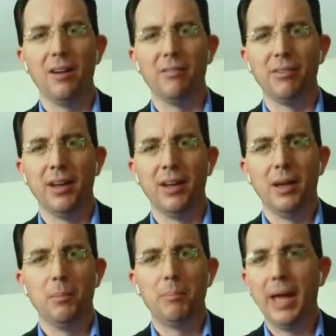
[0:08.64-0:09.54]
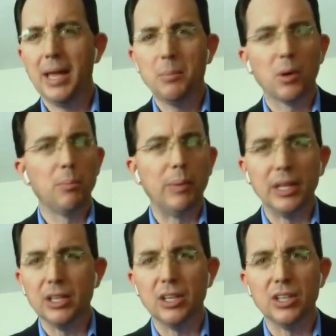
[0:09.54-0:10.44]
of paper
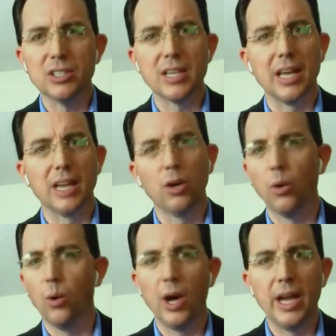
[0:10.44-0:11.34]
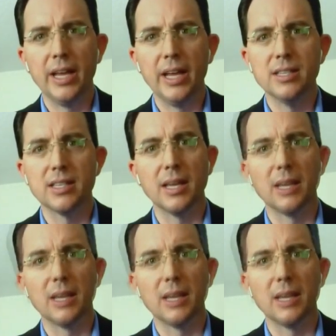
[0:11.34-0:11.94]
bills and coins